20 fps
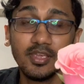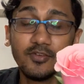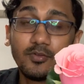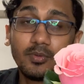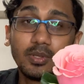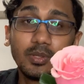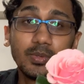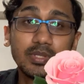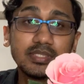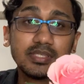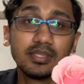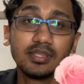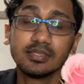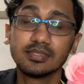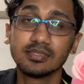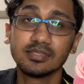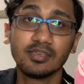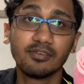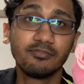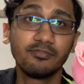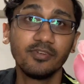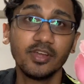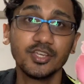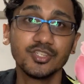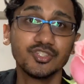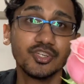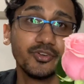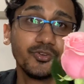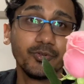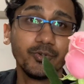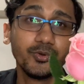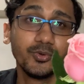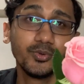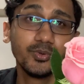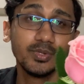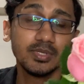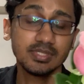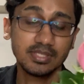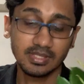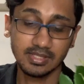Everybody would say this is a fresher
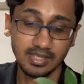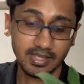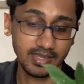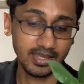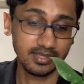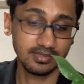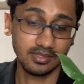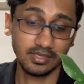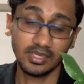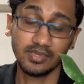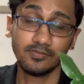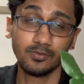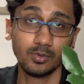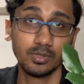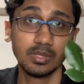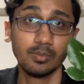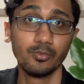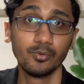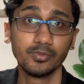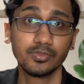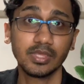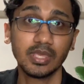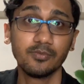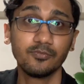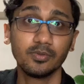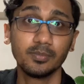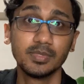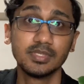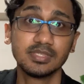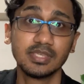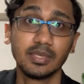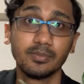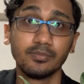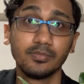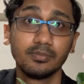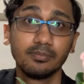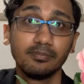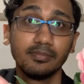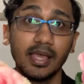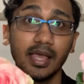rose and that kind of thing, even though they both came from the
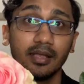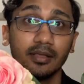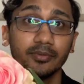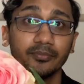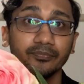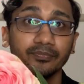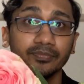same pack.